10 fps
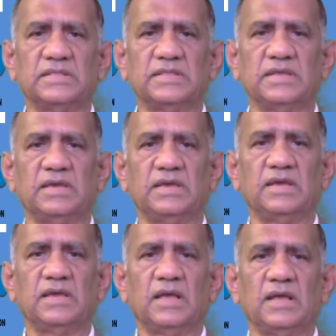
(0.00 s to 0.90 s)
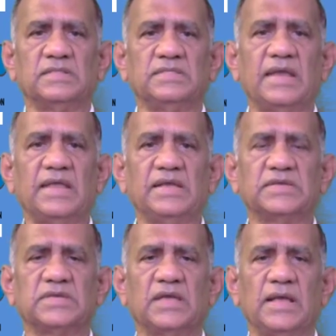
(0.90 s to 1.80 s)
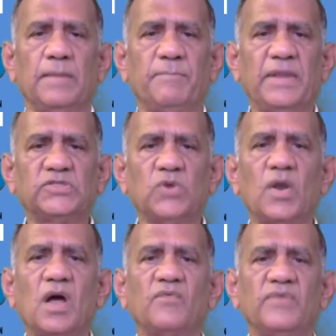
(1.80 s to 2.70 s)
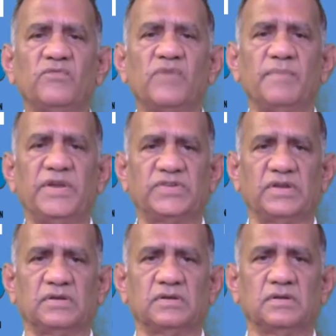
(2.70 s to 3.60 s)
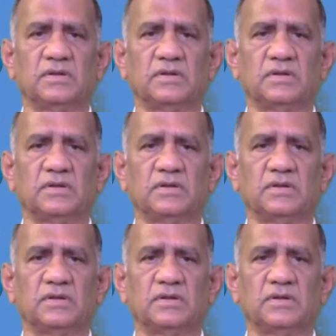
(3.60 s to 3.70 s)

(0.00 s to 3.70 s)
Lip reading: there is plethora of information